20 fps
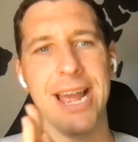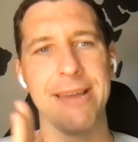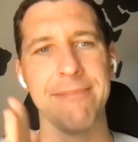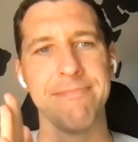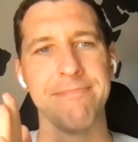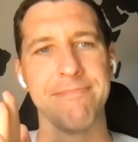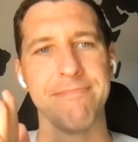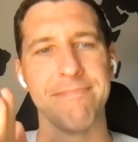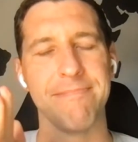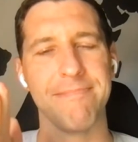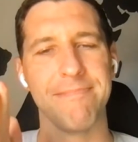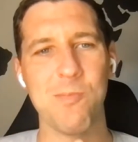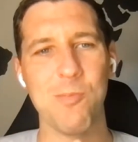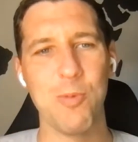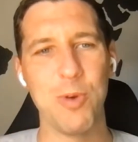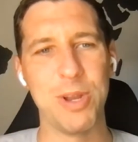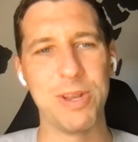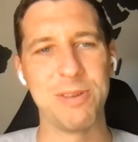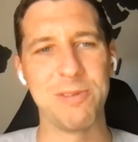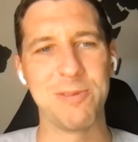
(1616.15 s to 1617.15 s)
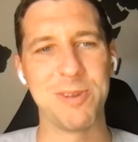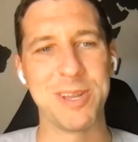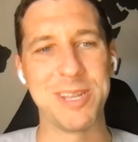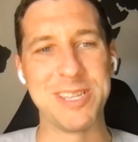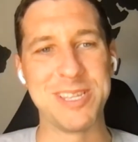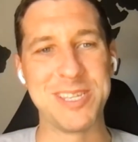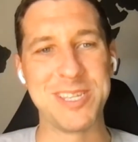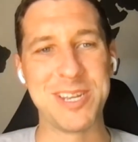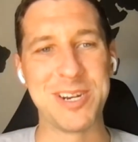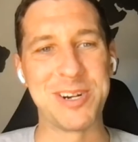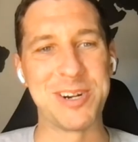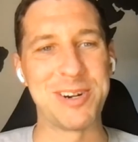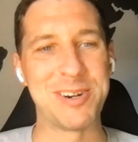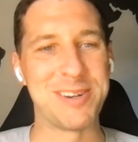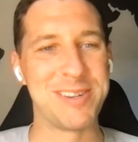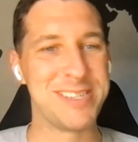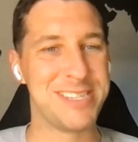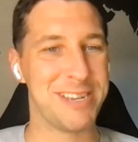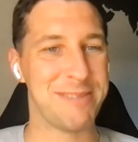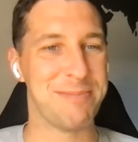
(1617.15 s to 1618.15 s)
I'm would
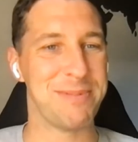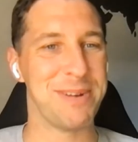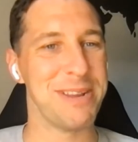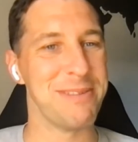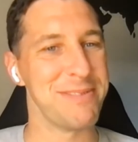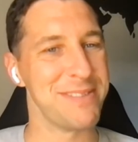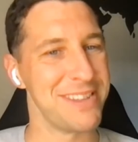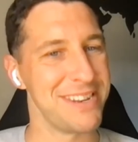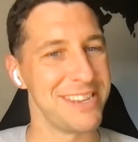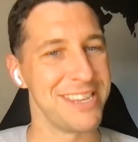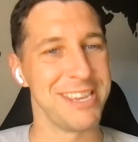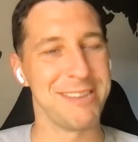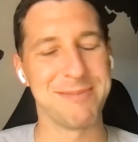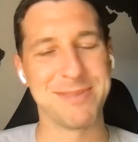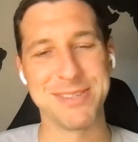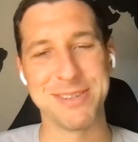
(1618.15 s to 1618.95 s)
consider separating with the team.